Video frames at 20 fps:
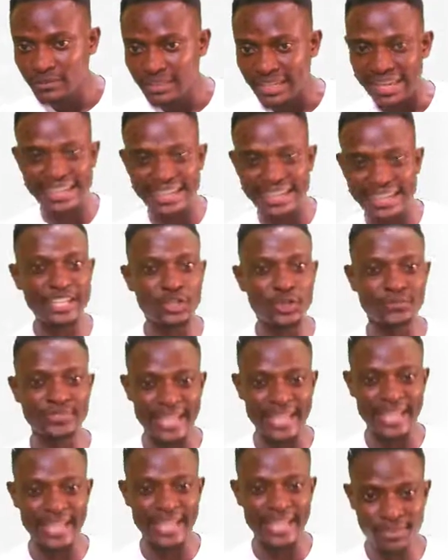In the case of
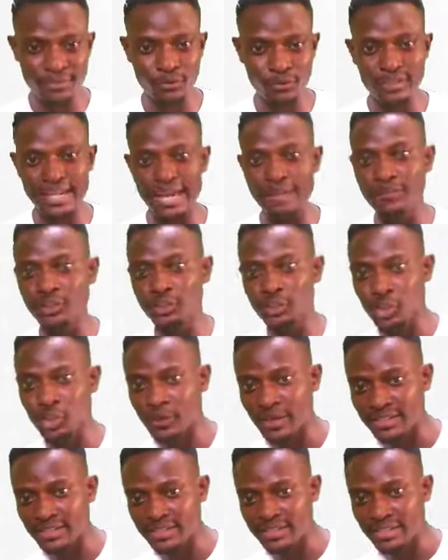death, for life
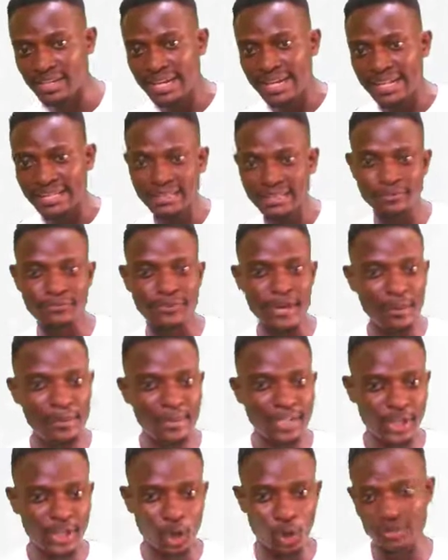insurance, the
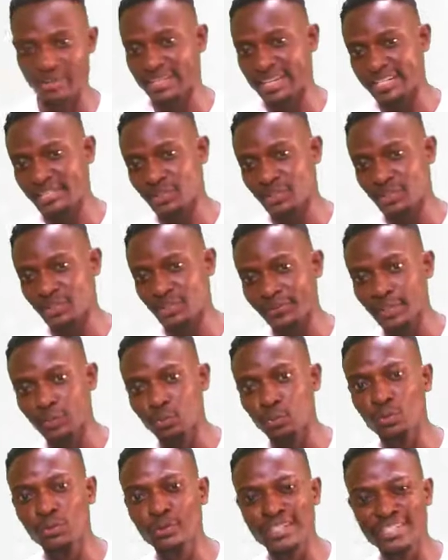family or the next of kin
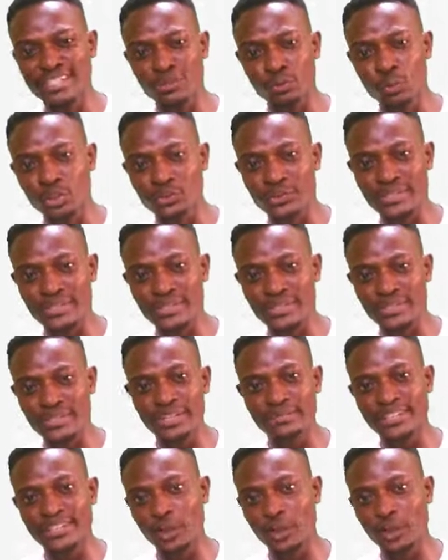would receive the